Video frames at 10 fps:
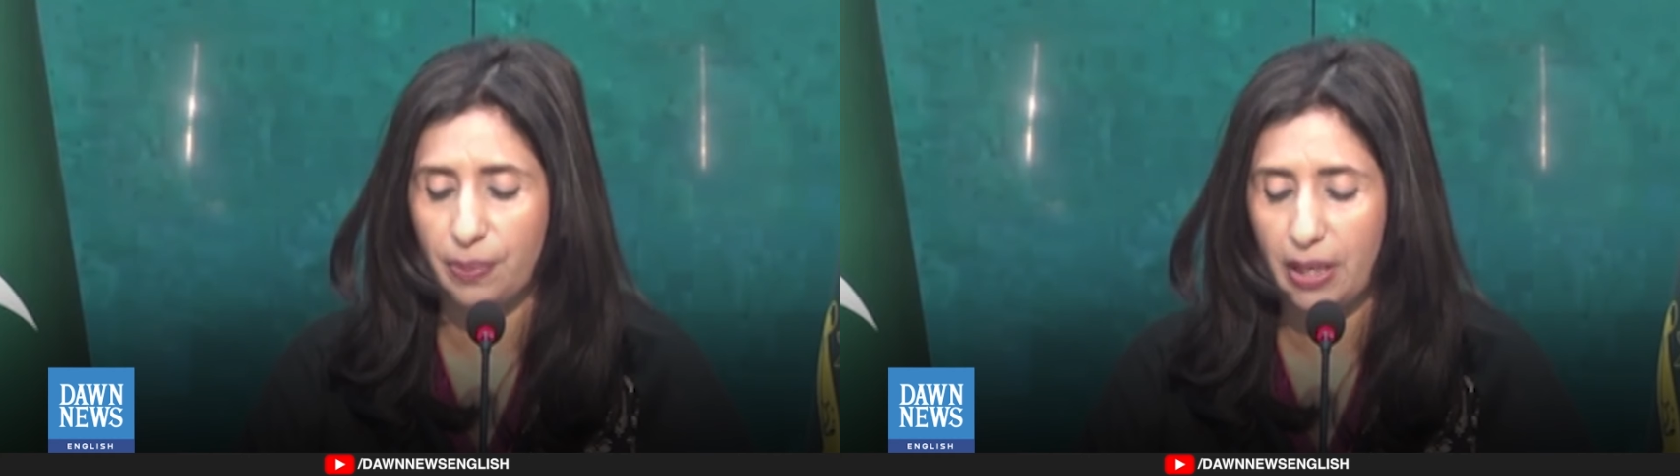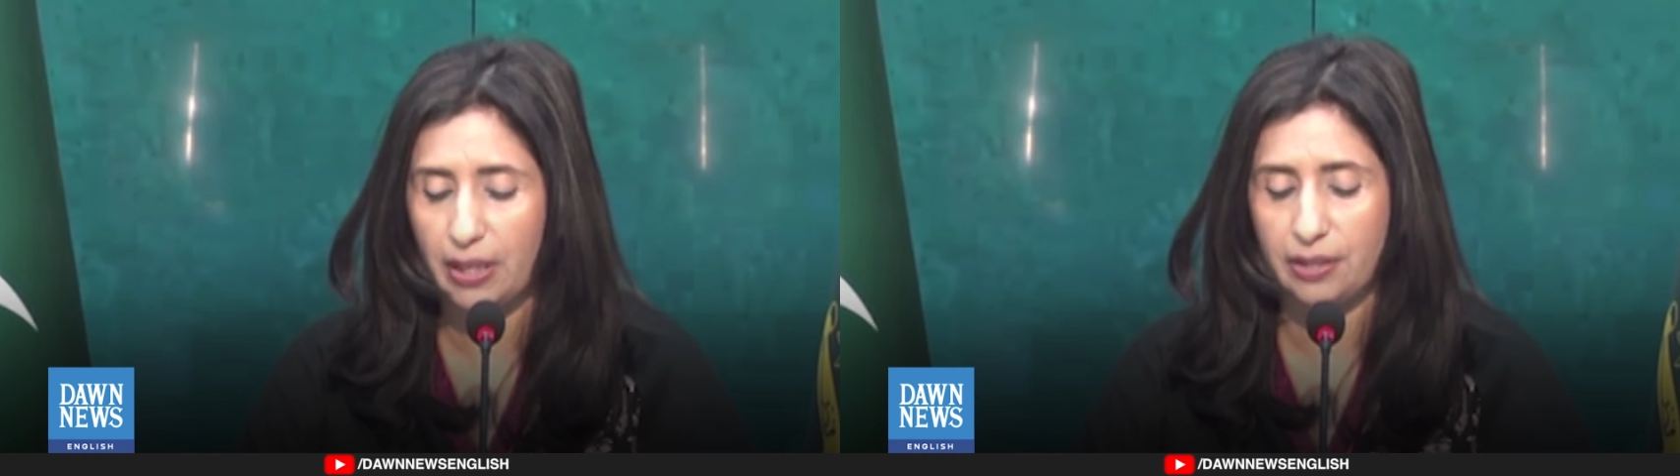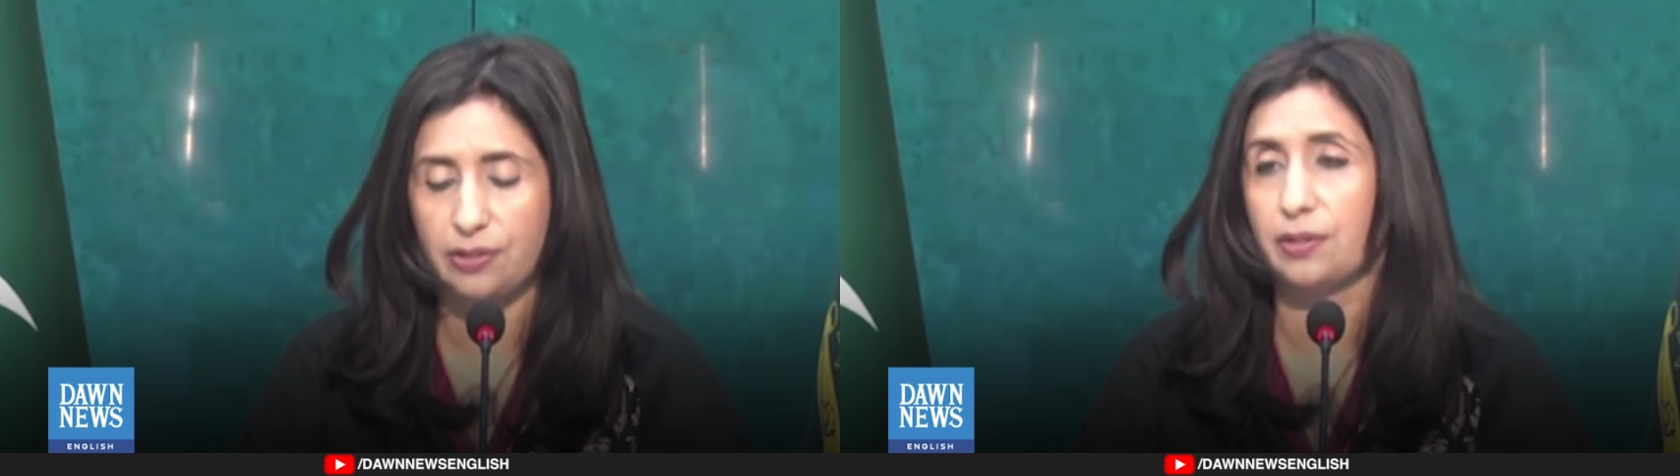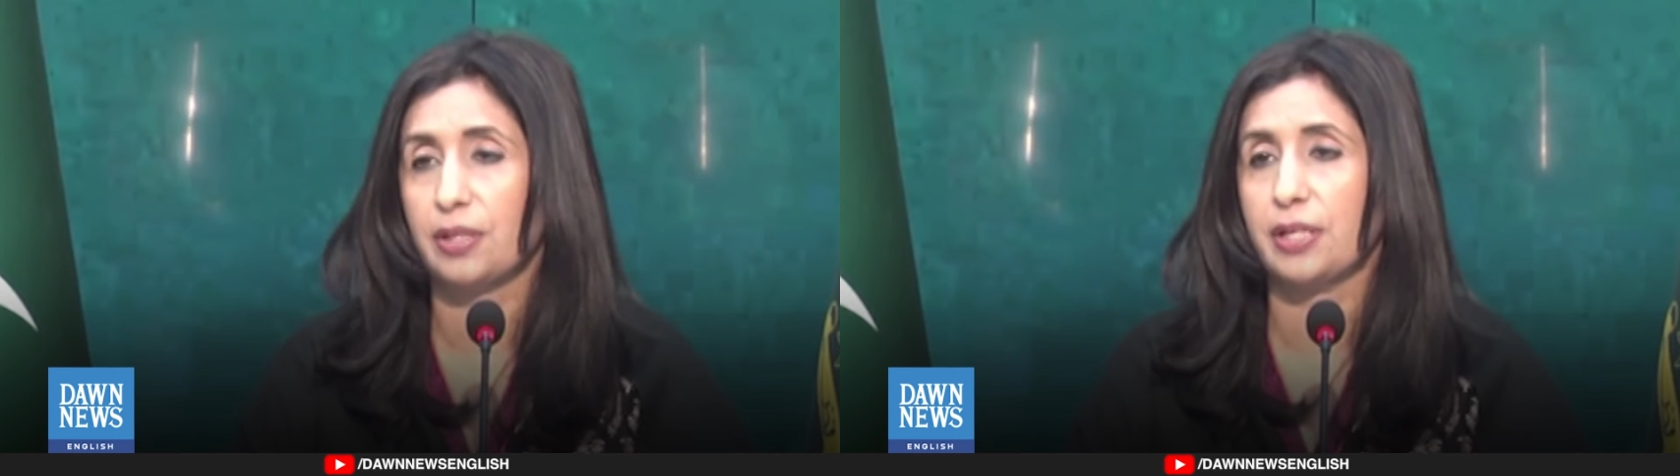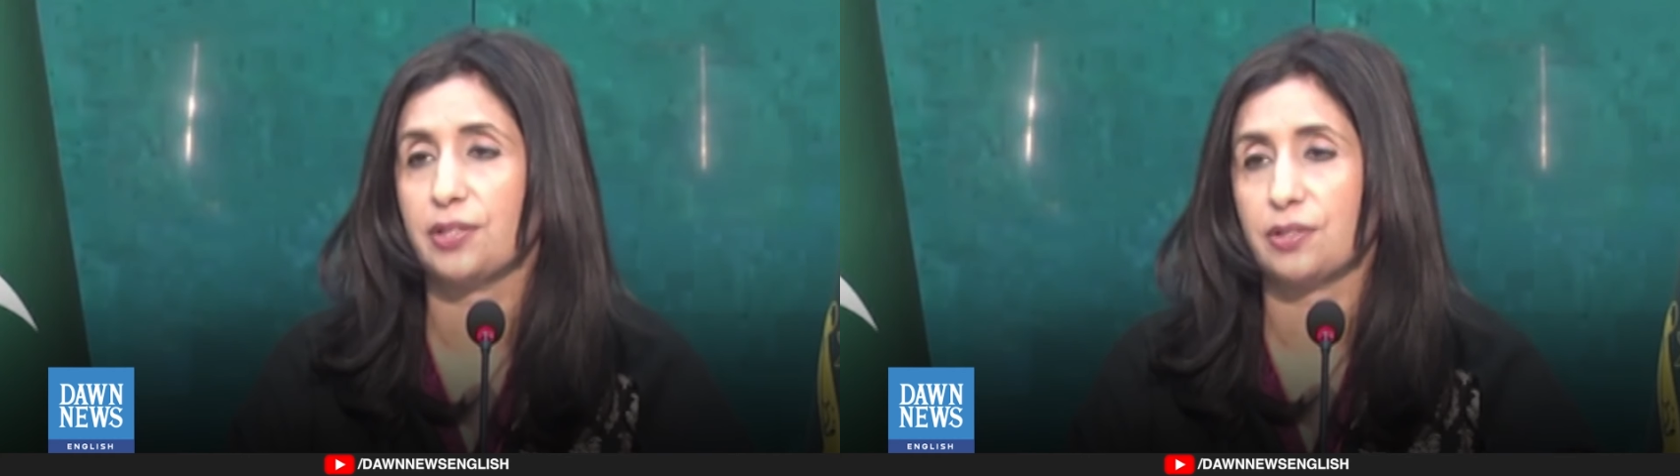bilateral
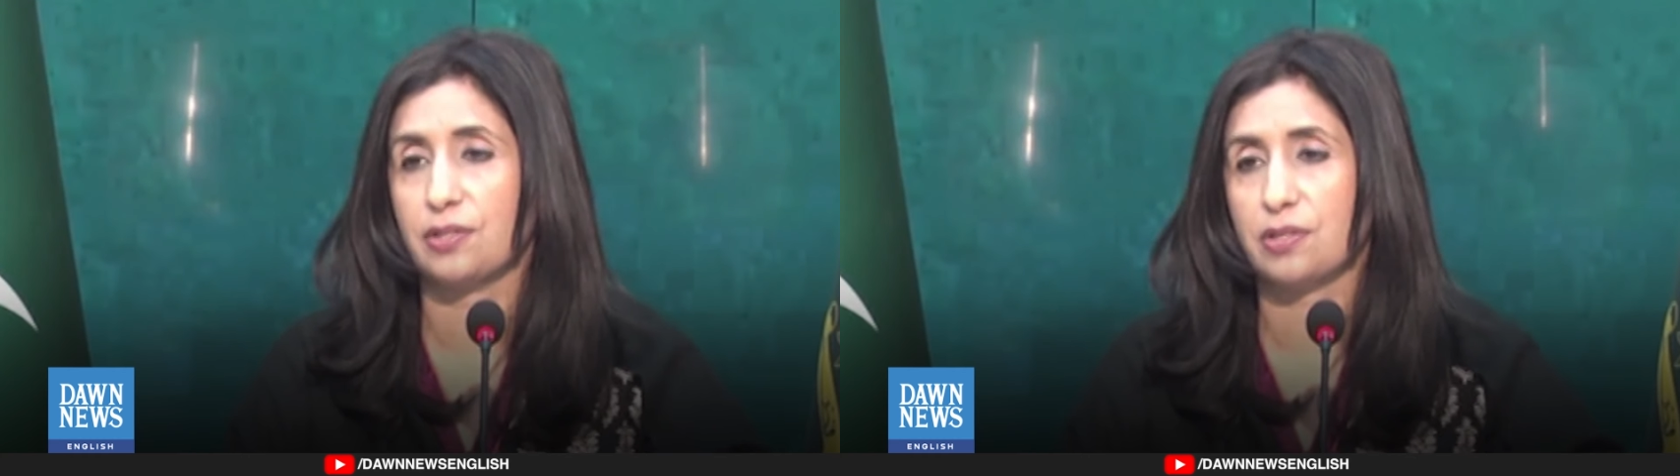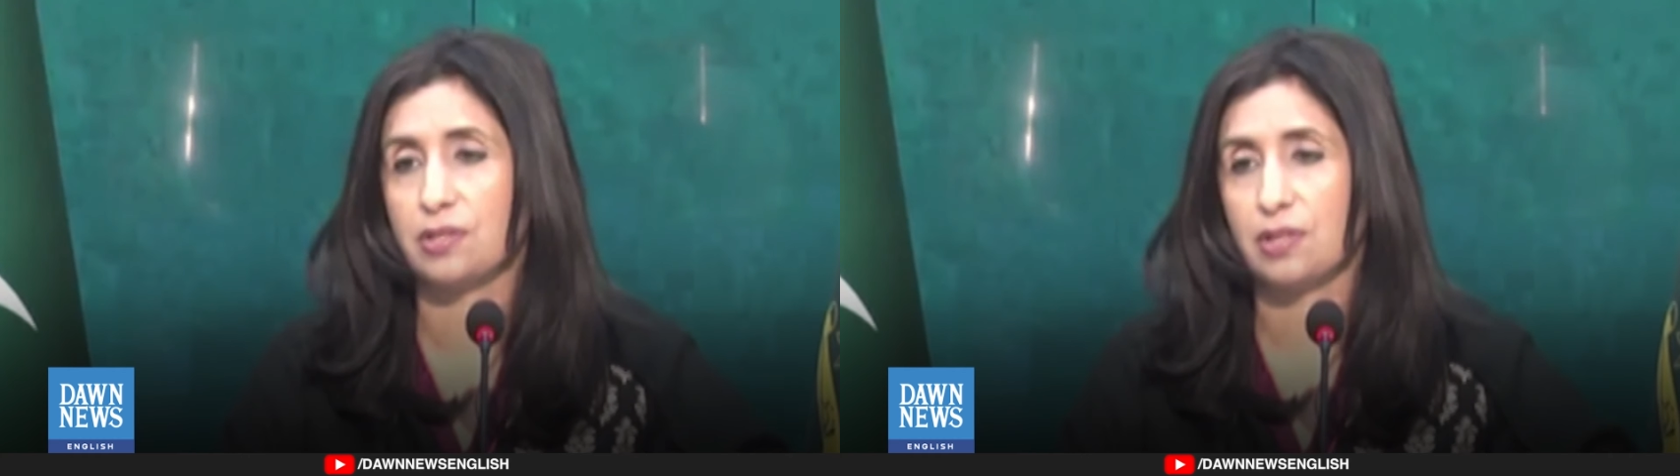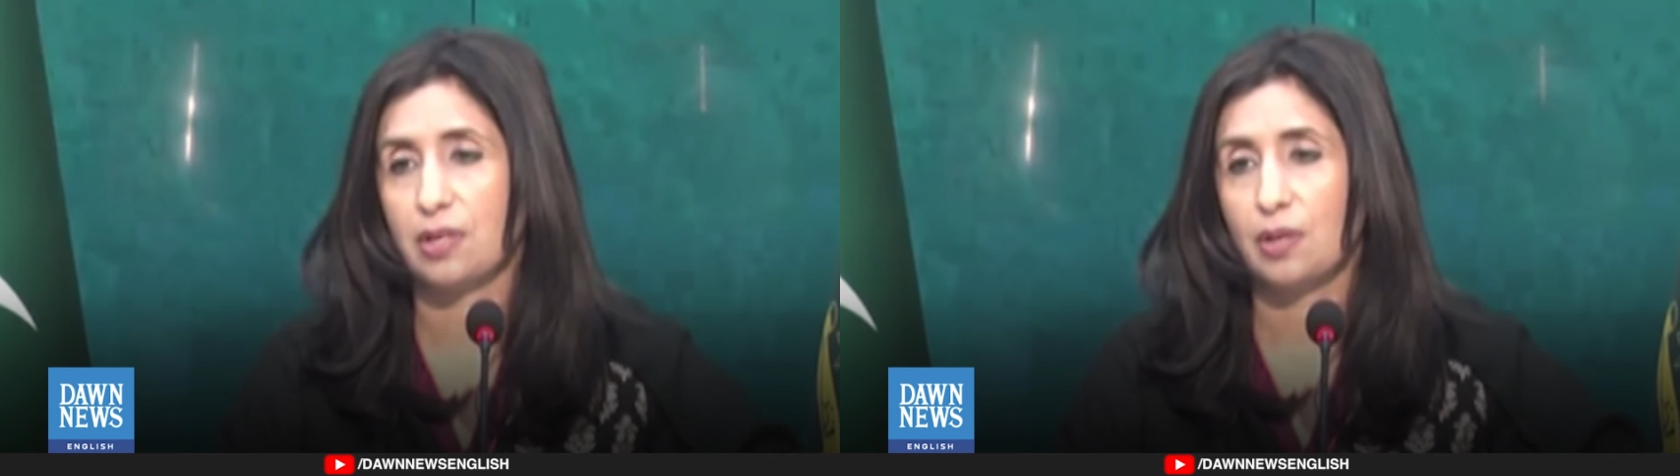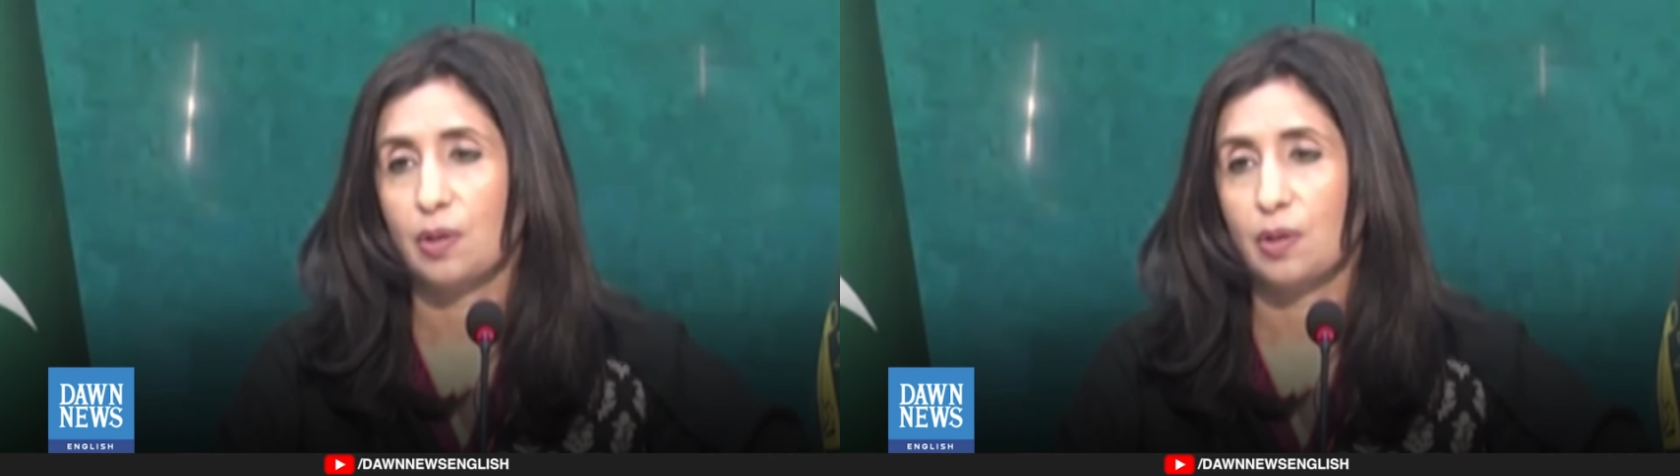relations